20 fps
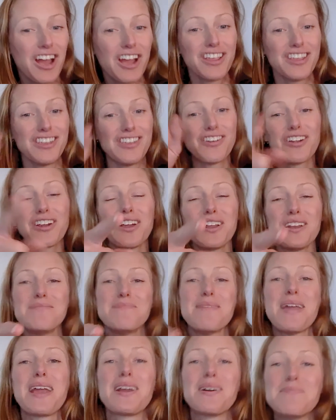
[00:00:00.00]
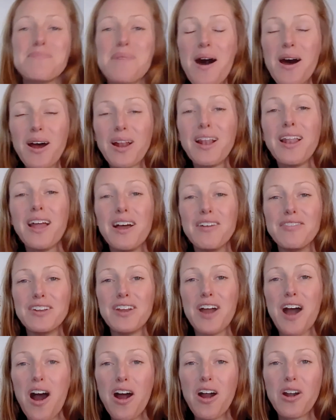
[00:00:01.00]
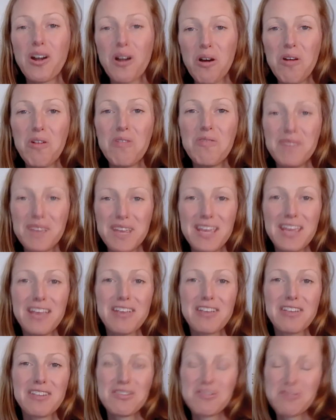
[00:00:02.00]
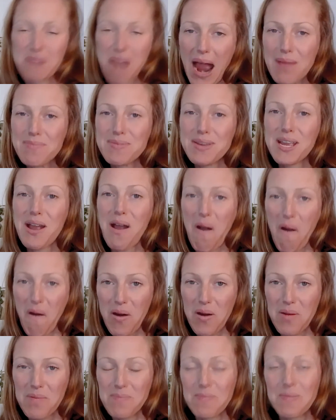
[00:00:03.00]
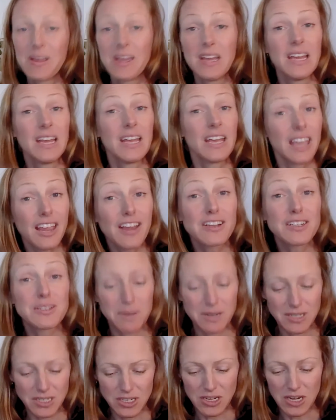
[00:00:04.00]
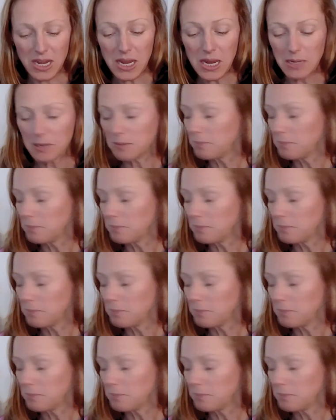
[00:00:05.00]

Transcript: you're going to make a model of an ROV grabbing arm. Here's what you need.